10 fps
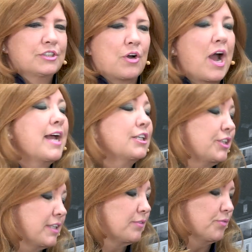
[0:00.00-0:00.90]
So I
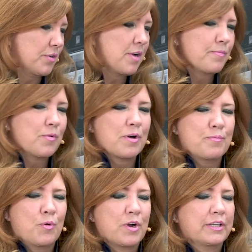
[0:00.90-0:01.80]
actually think, more
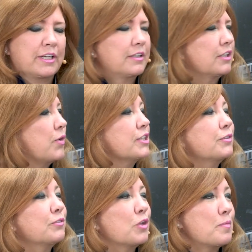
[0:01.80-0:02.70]
importantly, the
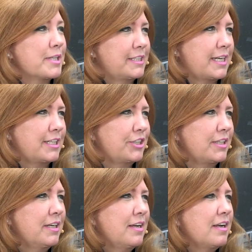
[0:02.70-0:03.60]
question of
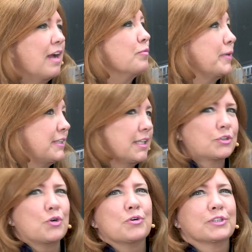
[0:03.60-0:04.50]
globalization, everybody
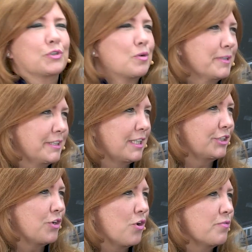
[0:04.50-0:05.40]
says, oh, is
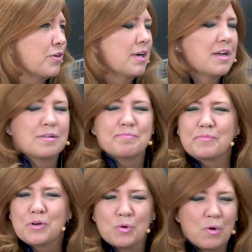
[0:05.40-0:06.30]
globalization over?
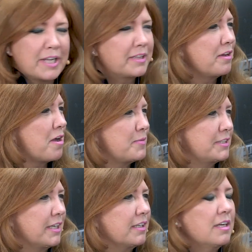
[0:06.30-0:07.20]
Quite the
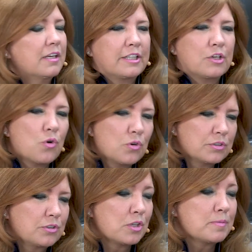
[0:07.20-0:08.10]
opposite. The
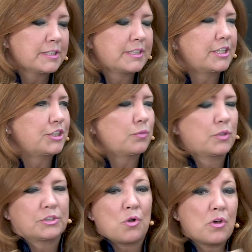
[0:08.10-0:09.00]
old globalization
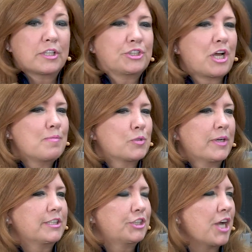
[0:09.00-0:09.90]
was all the jobs
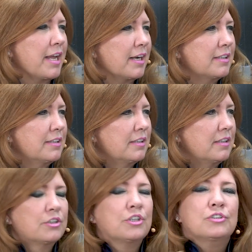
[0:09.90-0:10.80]
went to China.
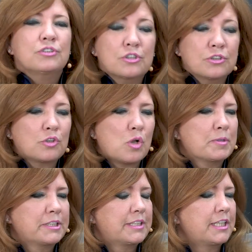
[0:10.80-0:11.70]
The new
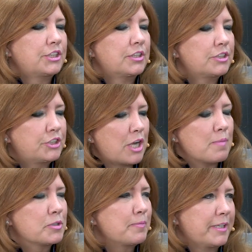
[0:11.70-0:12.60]
globalization is
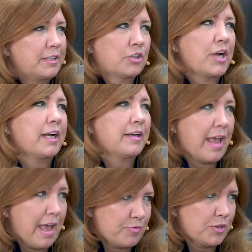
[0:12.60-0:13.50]
jobs are being created
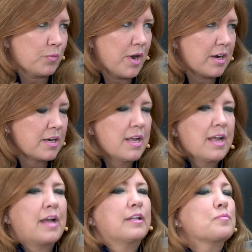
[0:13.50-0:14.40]
everywhere.
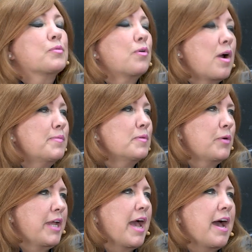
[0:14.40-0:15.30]
And the
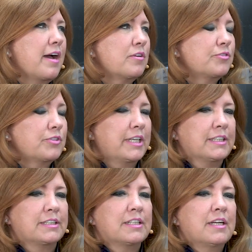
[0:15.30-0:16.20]
problem we have
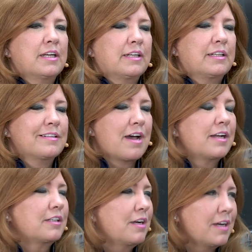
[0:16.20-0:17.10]
is
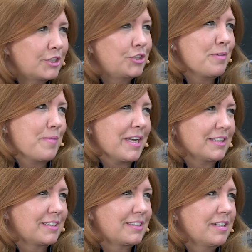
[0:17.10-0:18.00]
not
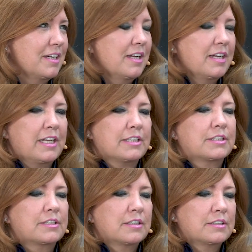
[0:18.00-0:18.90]
country-based,
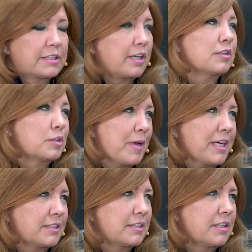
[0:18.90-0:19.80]
it's
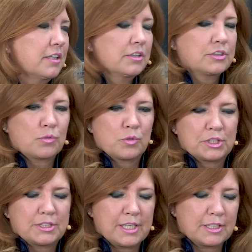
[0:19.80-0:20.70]
skills-based. So
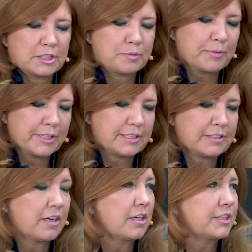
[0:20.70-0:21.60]
we're seeing
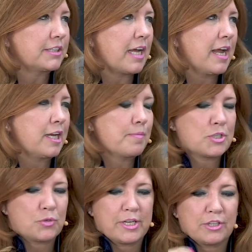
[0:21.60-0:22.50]
splits in our society
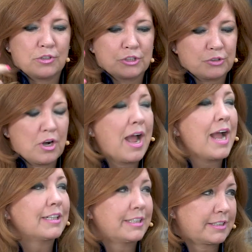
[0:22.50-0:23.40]
between those who are
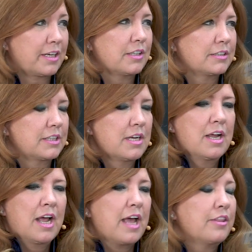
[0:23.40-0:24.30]
highly skilled
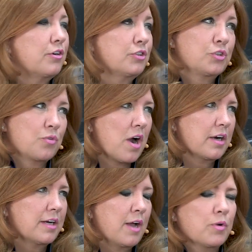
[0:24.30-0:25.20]
and those who
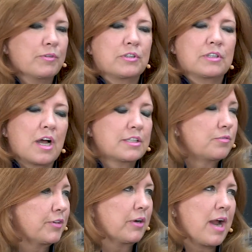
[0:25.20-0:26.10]
aren't. And we've got
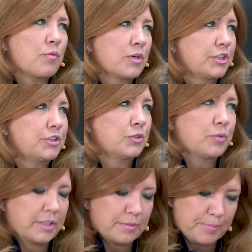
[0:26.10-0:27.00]
to figure out what to do
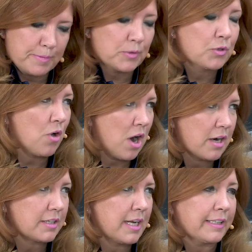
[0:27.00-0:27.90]
with the people who
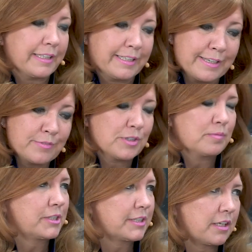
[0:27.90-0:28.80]
aren't and give
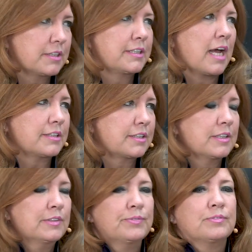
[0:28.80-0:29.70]
them skill
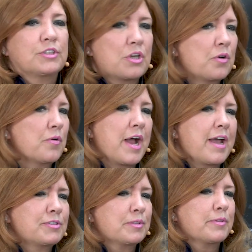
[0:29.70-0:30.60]
sets. So I
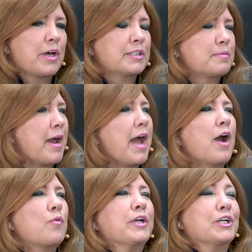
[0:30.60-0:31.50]
have some thoughts about
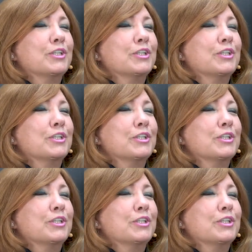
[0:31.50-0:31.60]
how we